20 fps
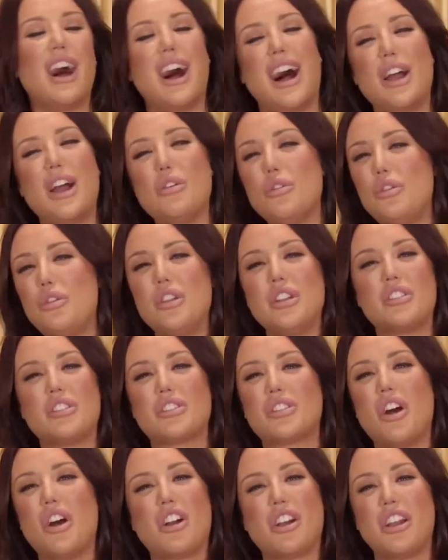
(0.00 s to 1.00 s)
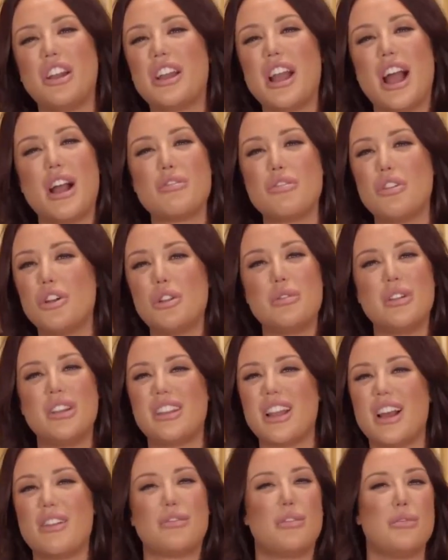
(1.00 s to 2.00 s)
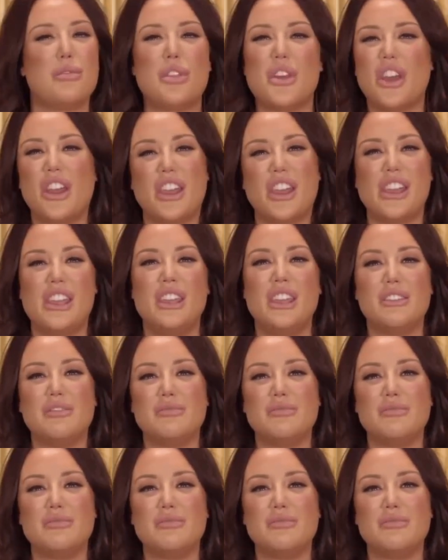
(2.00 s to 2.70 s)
I don't think Scott can count all the way down from 30.